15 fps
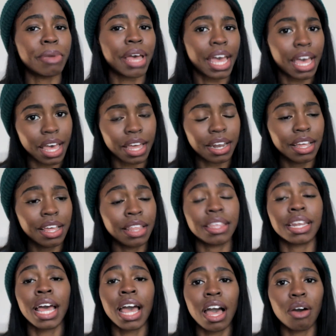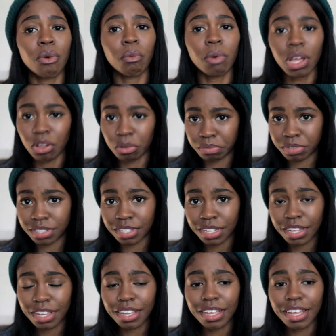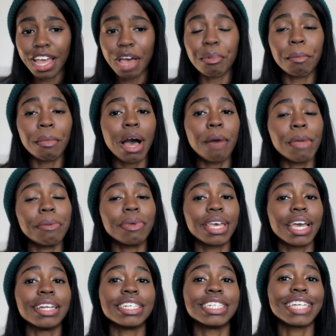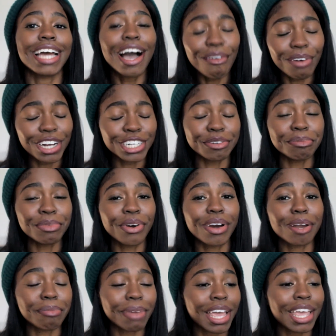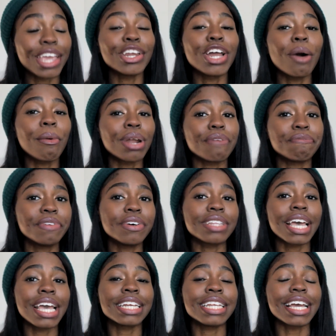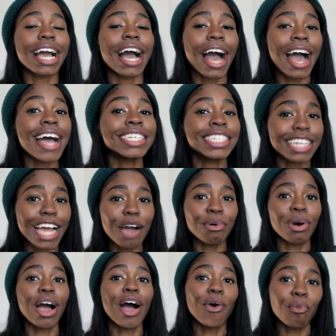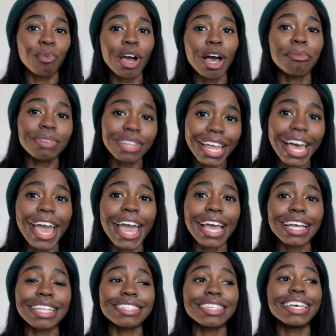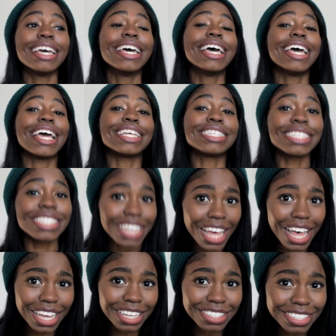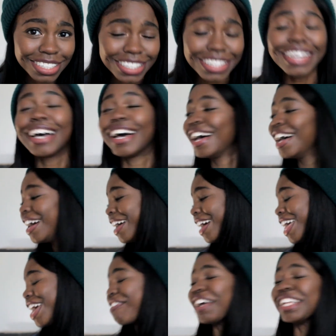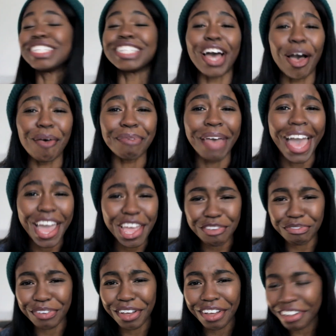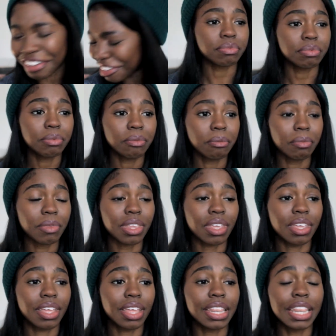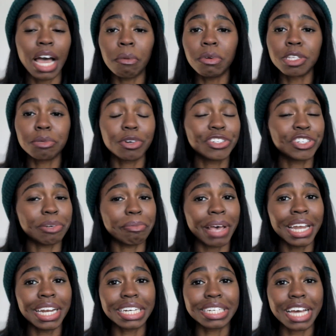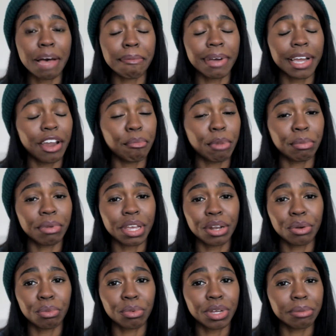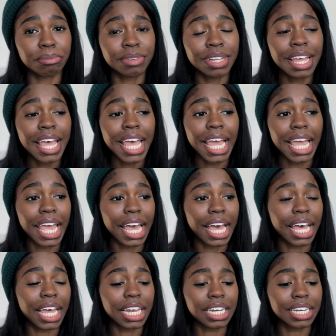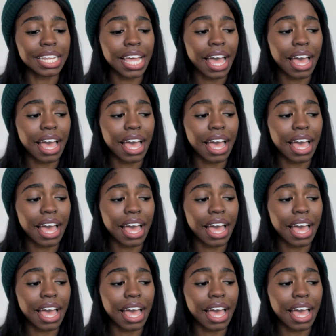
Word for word: bad that I had whelps my mom made me get in the shower. She made me go to bed. You know what it feels like? You take a hot shower on wet legs. It sucks. It was so painful. That was the most traumatic time I can remember getting whooped. And